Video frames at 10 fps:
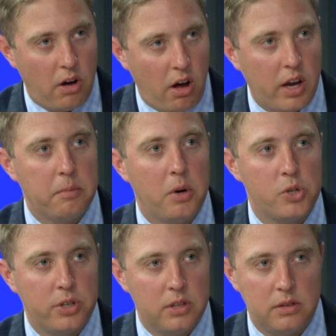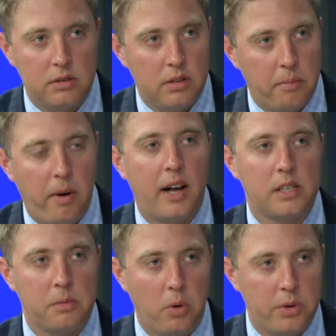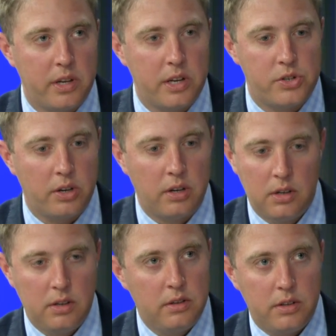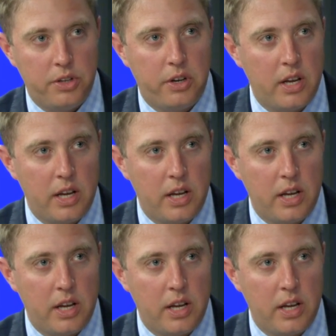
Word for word: gnawing motion is impossible with a denture. You can